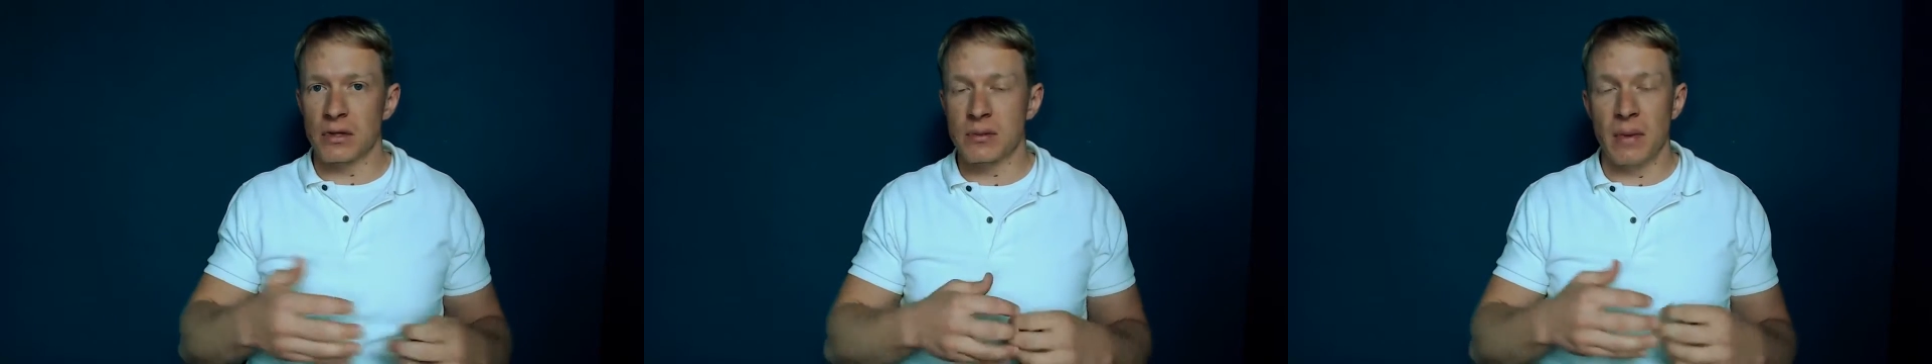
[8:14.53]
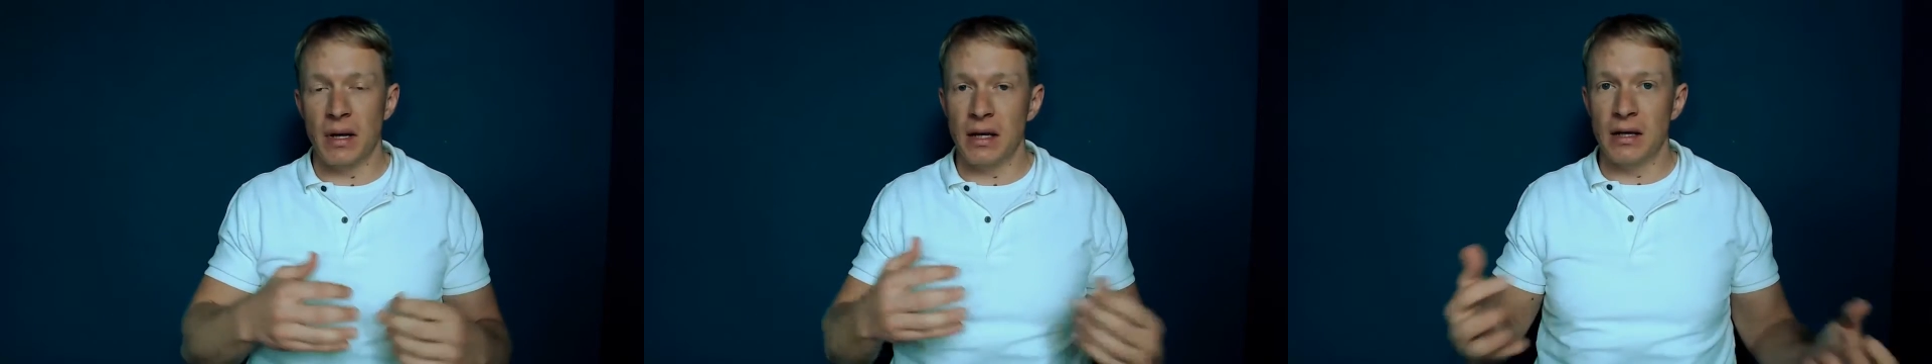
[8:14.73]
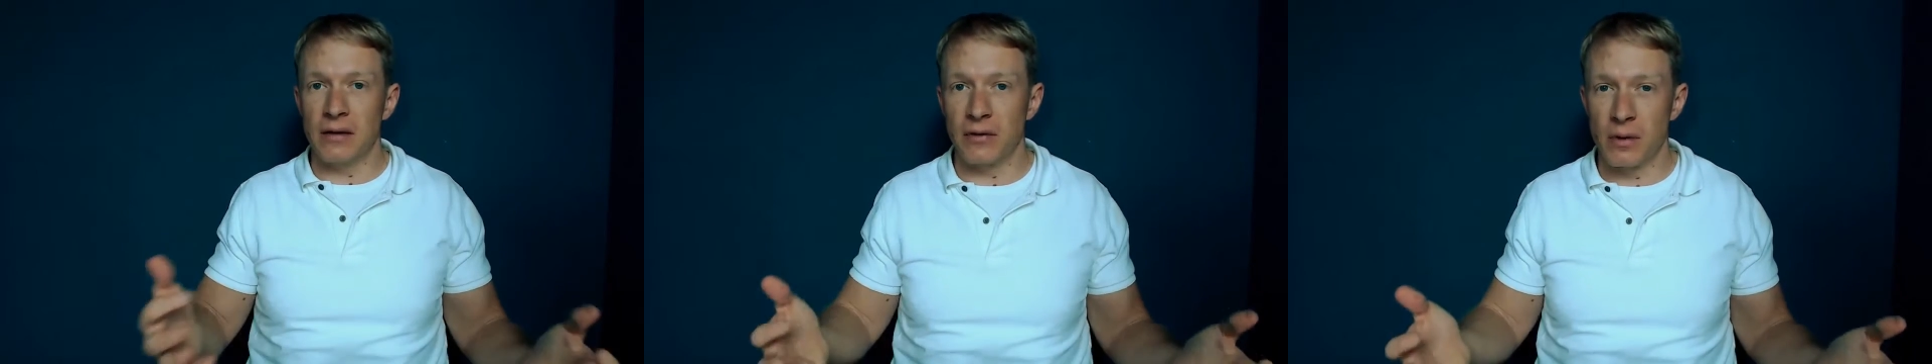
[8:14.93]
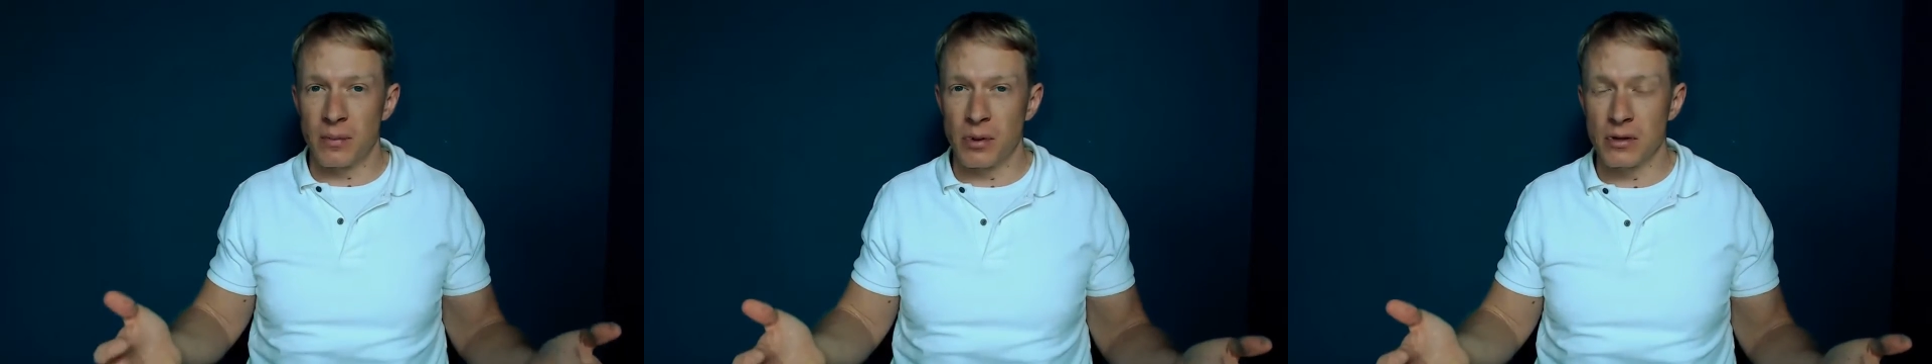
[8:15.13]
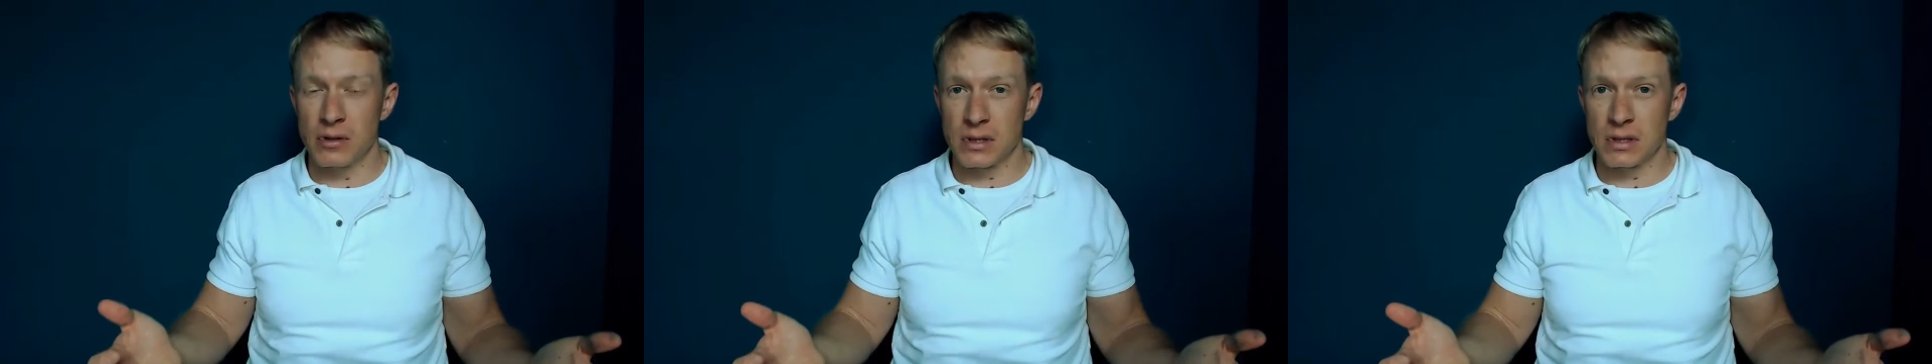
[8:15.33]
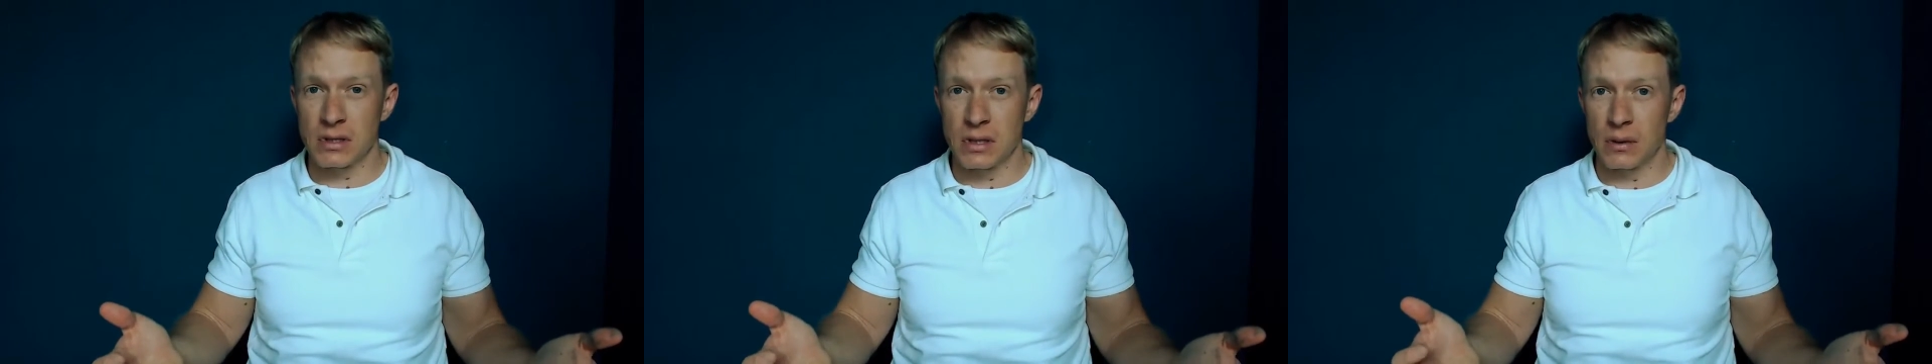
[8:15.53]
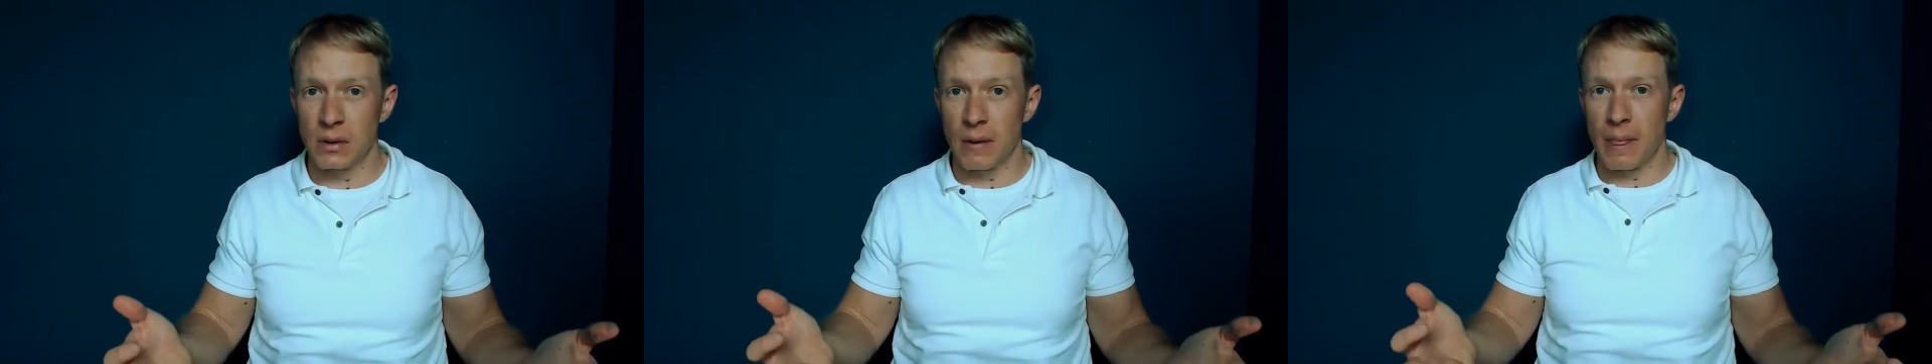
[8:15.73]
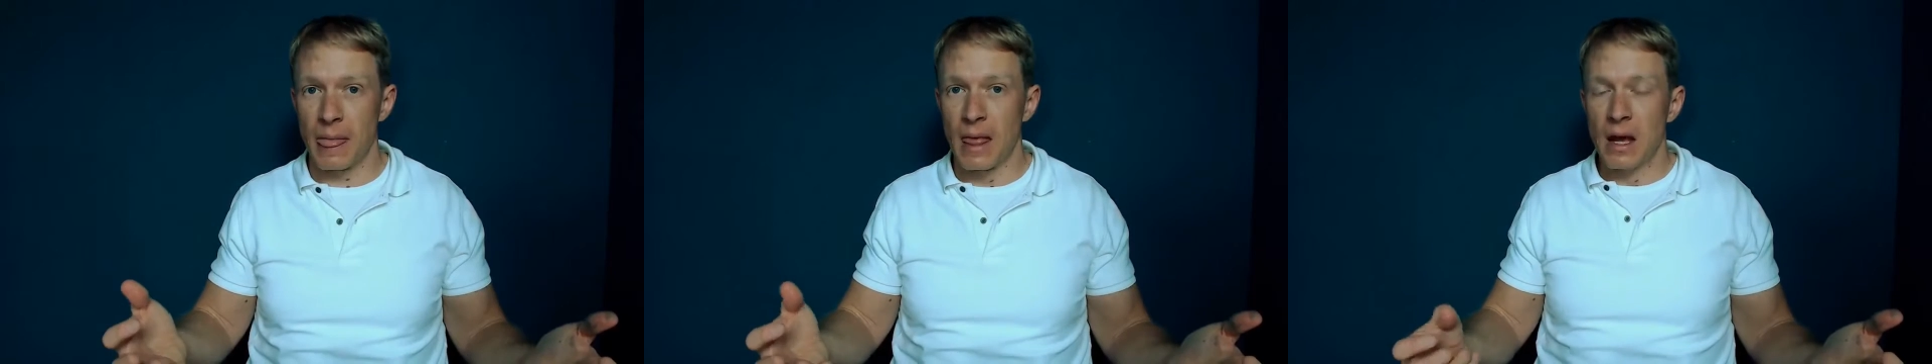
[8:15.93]
There's many different approaches to
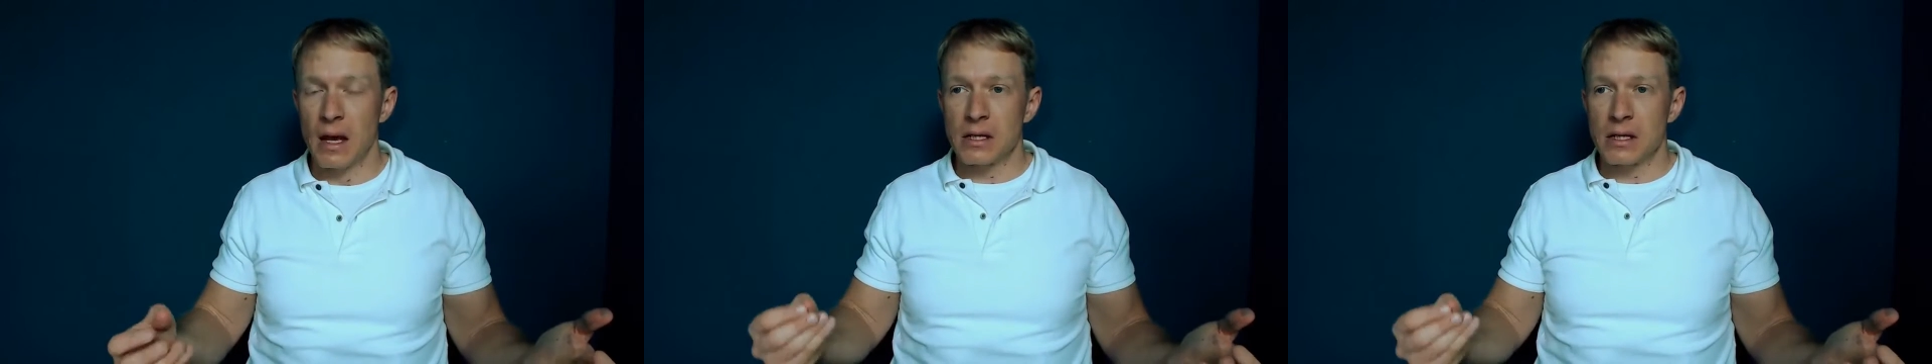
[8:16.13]
it.